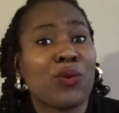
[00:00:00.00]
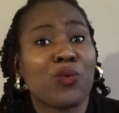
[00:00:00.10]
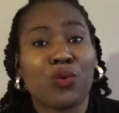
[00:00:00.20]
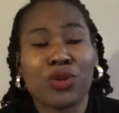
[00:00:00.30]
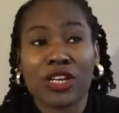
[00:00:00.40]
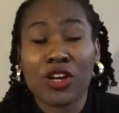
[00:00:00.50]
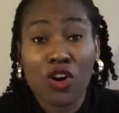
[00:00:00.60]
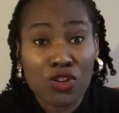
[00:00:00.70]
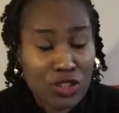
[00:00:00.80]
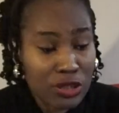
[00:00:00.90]
what would it
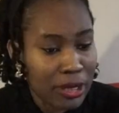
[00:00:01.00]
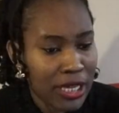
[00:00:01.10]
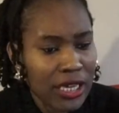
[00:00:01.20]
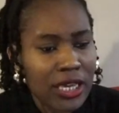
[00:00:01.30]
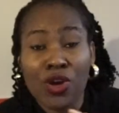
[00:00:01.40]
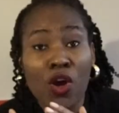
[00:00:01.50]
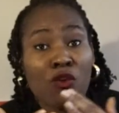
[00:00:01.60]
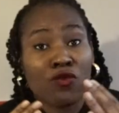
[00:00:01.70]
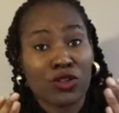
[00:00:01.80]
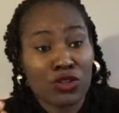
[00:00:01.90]
cost me?
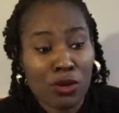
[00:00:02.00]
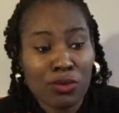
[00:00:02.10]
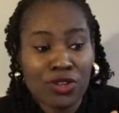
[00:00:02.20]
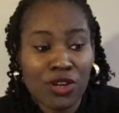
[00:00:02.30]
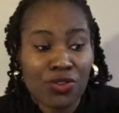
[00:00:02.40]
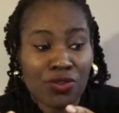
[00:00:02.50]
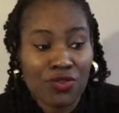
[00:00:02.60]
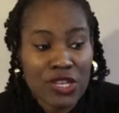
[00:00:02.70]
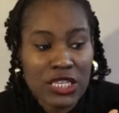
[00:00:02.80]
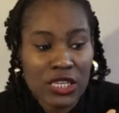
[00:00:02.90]
For the normal Tier 2
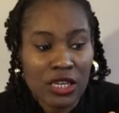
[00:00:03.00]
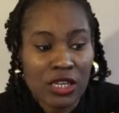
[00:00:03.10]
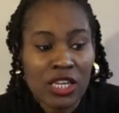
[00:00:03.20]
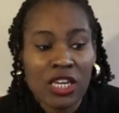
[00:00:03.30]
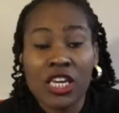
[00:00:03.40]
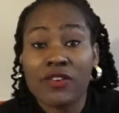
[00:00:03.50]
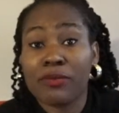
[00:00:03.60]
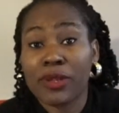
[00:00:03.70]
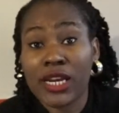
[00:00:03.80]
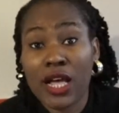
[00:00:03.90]
visa, if
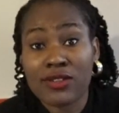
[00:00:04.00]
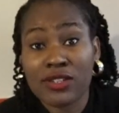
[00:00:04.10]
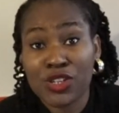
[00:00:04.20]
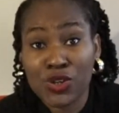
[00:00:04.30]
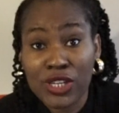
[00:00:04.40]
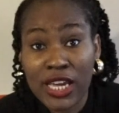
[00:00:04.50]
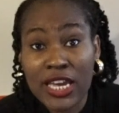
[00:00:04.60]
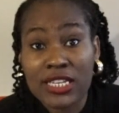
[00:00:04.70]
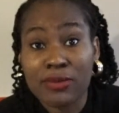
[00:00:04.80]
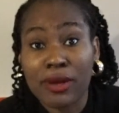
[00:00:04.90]
you're applying outside the UK,
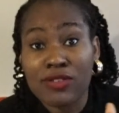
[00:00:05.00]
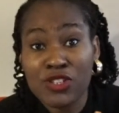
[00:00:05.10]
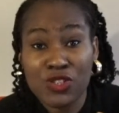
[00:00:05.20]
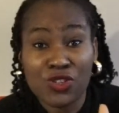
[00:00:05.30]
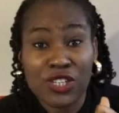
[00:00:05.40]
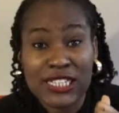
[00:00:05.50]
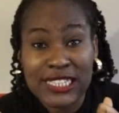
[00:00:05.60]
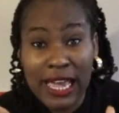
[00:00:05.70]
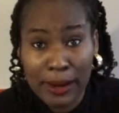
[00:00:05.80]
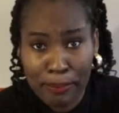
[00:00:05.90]
it's about
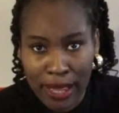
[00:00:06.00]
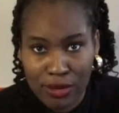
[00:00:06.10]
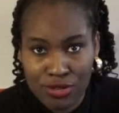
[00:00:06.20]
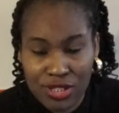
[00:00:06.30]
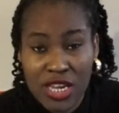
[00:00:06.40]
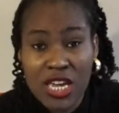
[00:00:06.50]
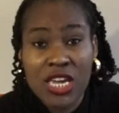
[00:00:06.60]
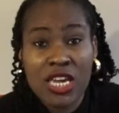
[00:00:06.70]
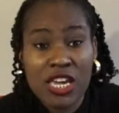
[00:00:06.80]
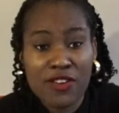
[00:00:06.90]
£610.
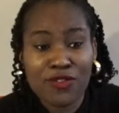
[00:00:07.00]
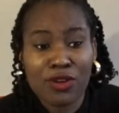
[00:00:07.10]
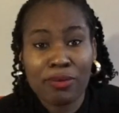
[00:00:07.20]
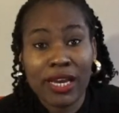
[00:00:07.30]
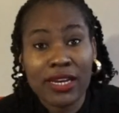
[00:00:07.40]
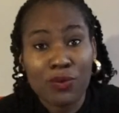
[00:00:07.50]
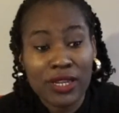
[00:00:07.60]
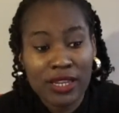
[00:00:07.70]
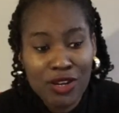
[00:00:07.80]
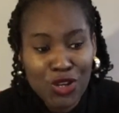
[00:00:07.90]
If you're applying
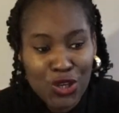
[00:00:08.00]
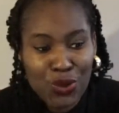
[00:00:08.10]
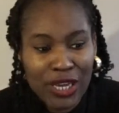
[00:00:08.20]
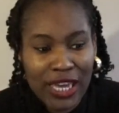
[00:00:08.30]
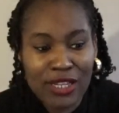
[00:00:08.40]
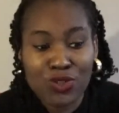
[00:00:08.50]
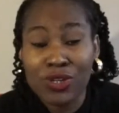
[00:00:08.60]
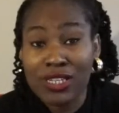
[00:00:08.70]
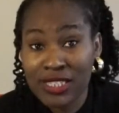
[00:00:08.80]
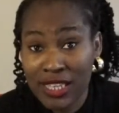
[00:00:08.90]
within the UK to
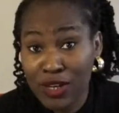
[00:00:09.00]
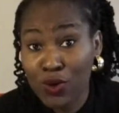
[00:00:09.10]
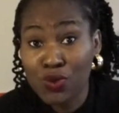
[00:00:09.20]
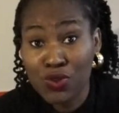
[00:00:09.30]
extend or